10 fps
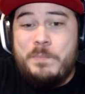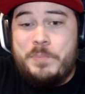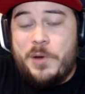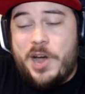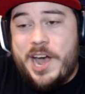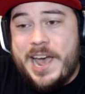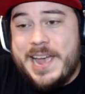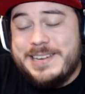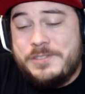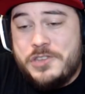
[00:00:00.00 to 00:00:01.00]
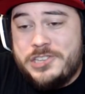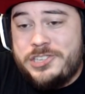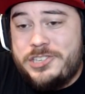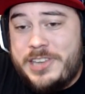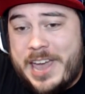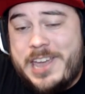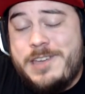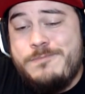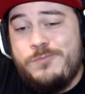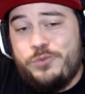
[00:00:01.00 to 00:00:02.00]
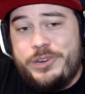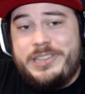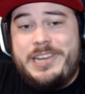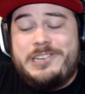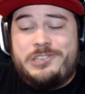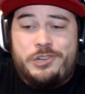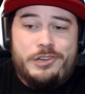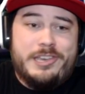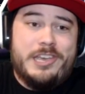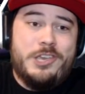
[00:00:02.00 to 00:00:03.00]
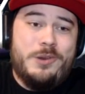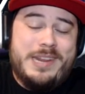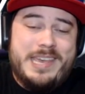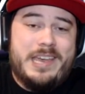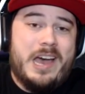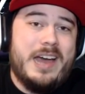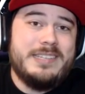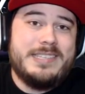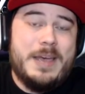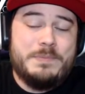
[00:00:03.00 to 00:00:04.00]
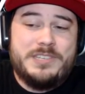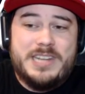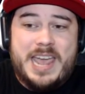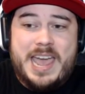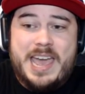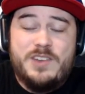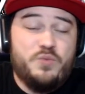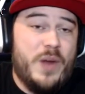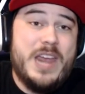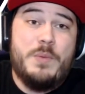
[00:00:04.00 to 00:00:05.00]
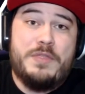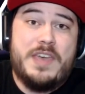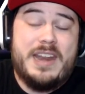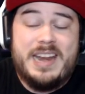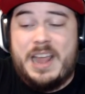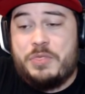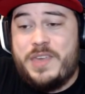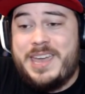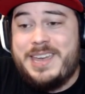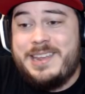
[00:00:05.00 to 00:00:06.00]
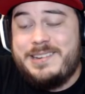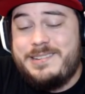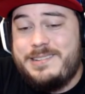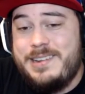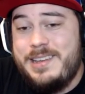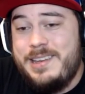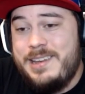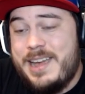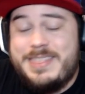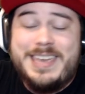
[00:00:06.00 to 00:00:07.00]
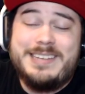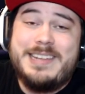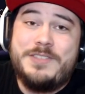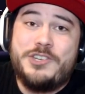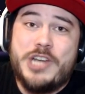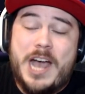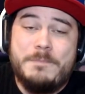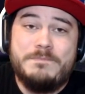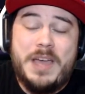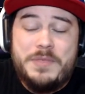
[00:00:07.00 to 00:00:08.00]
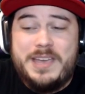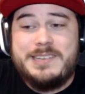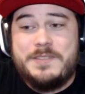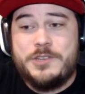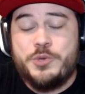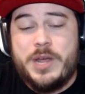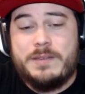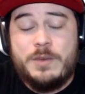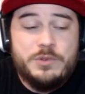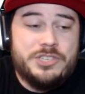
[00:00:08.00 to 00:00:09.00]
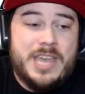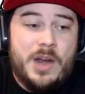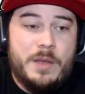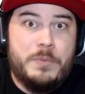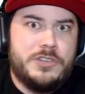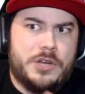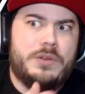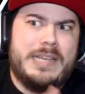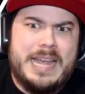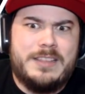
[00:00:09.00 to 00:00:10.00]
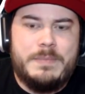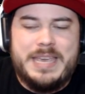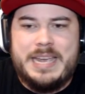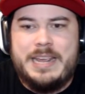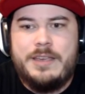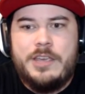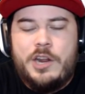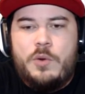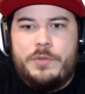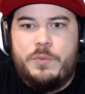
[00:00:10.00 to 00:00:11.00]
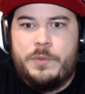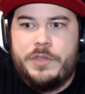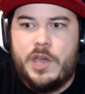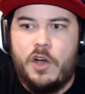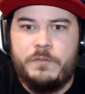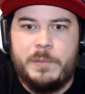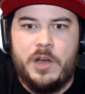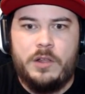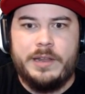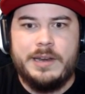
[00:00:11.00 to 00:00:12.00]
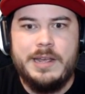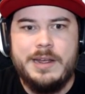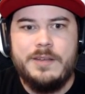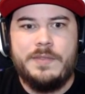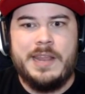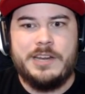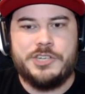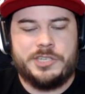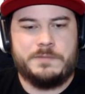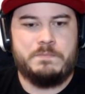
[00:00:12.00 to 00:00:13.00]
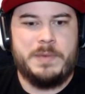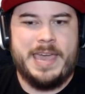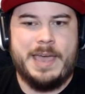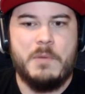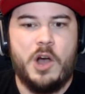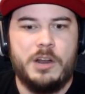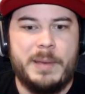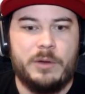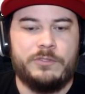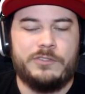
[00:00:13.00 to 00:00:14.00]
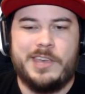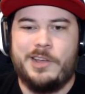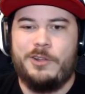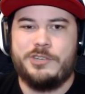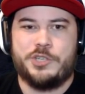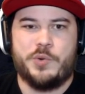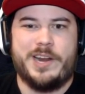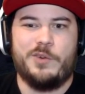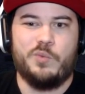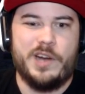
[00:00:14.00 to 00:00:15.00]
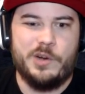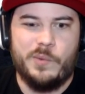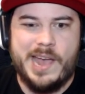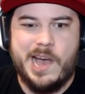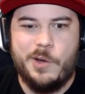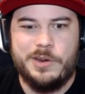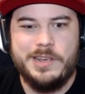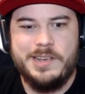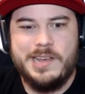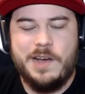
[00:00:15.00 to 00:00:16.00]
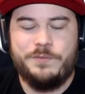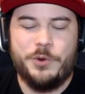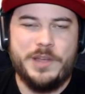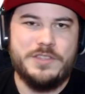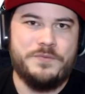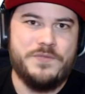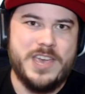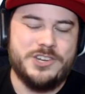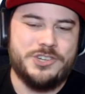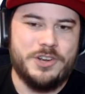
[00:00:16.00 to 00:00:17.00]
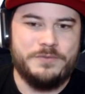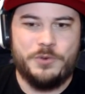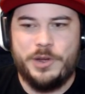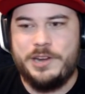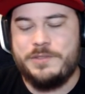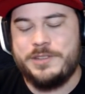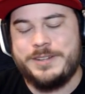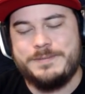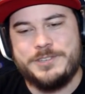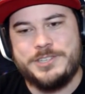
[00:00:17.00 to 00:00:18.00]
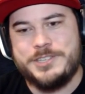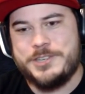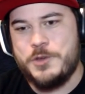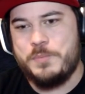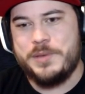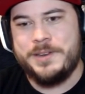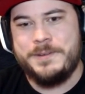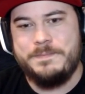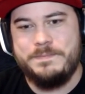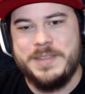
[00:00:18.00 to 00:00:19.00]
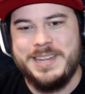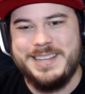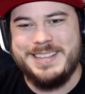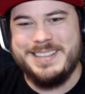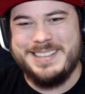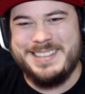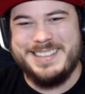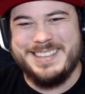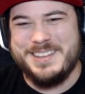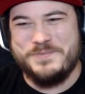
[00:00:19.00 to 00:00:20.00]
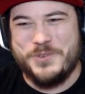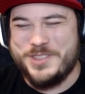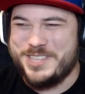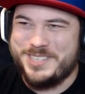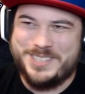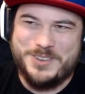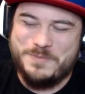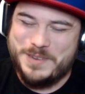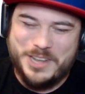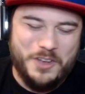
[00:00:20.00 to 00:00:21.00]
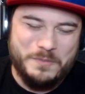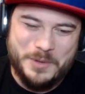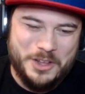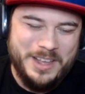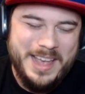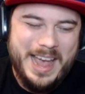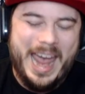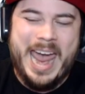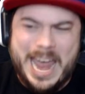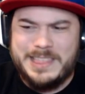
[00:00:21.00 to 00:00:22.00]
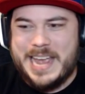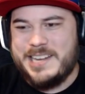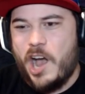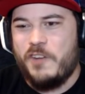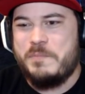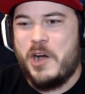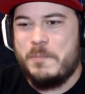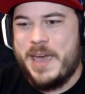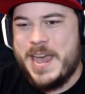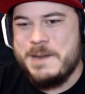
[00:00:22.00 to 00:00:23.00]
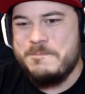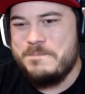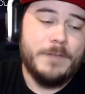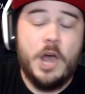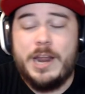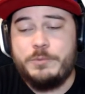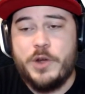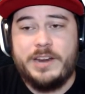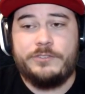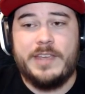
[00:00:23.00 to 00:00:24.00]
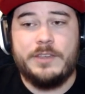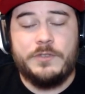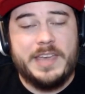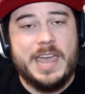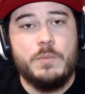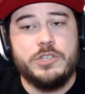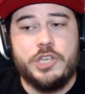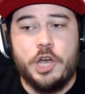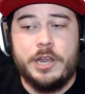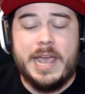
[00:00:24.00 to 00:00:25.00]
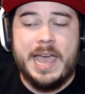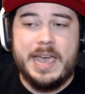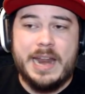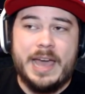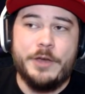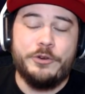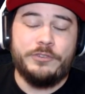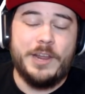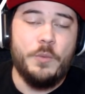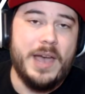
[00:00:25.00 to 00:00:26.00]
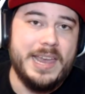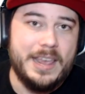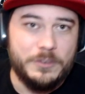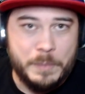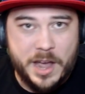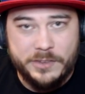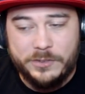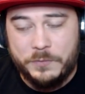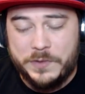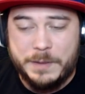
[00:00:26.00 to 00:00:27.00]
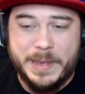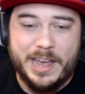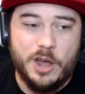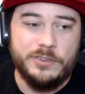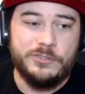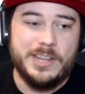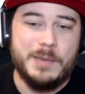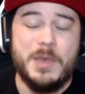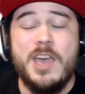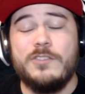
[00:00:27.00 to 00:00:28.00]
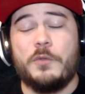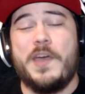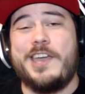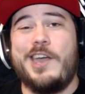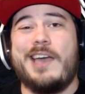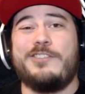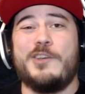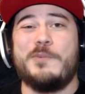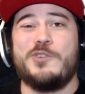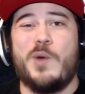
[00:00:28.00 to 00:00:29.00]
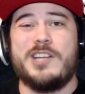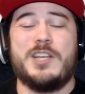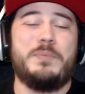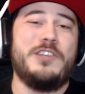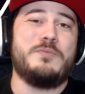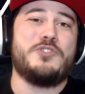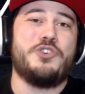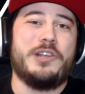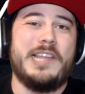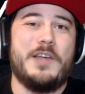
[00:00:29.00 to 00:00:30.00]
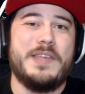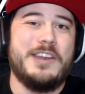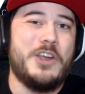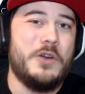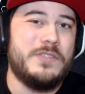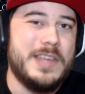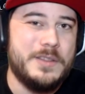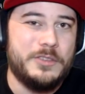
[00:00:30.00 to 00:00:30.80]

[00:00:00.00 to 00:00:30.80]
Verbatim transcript: but this game really took a unique concept and ran with it, and I think it... I think it did the job. I think it did the trick. It was scary, particularly at the beginning, you know, with, with the golf ball, and then it just became all about skill, just trying to run around, avoid the fish, avoid the stupid, avoid the stupid golf ball. I hate that golf ball, man. All I'm trying to say is the game was good, and I understand why it has positive feedback on Steam. So thank you guys so much for watching. Please be sure to click on the end card at the end